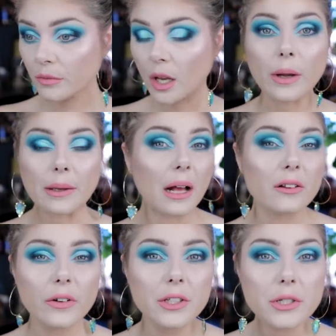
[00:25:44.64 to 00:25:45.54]
Okay, I'll
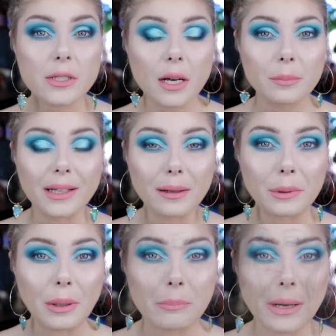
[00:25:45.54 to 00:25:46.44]
finish this up, and I'll be
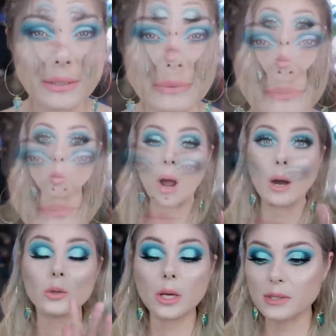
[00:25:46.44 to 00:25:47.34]
right back.
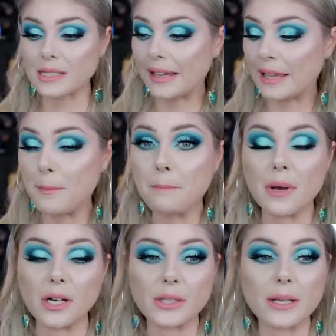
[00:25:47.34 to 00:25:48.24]
Wow, that was like
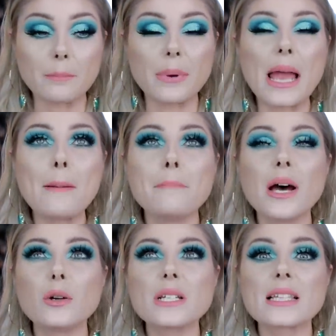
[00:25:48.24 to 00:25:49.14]
embar
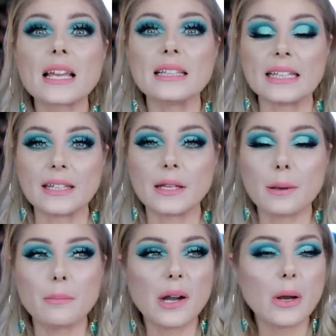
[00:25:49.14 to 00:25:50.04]
embarrassingly,
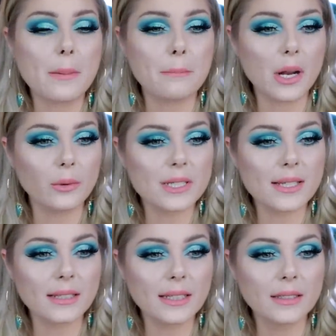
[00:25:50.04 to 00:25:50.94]
embar
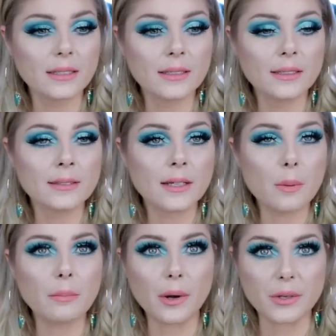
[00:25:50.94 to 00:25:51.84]
embarrassingly,
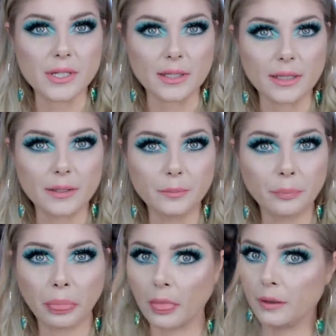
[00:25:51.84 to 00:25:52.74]
embarrassingly
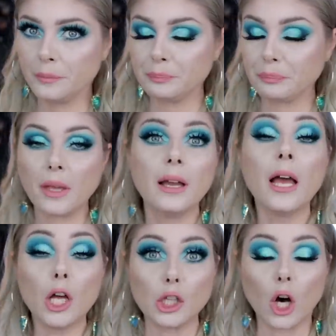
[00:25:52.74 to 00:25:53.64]

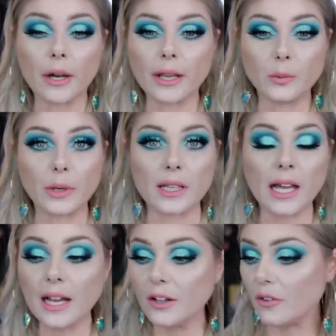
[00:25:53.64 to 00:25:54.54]
long in real
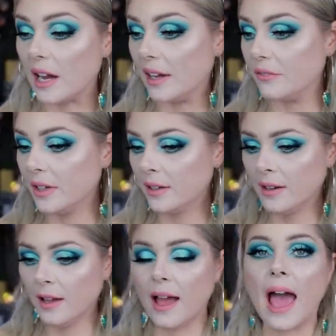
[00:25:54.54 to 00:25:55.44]
life. I've
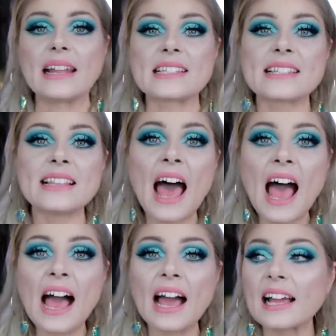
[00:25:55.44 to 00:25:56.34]
had a
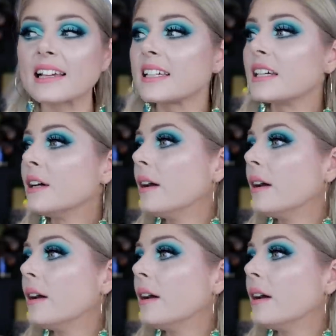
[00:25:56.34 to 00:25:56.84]
snack,